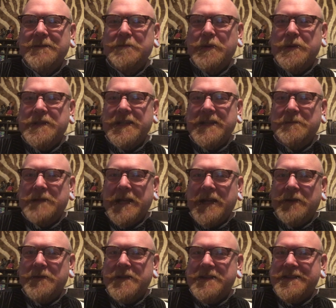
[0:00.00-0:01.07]
but deep
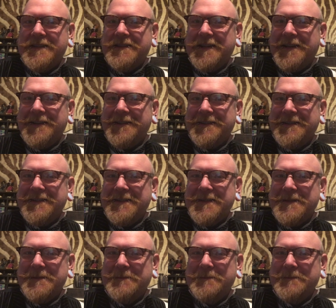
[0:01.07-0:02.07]
down there's a darkness.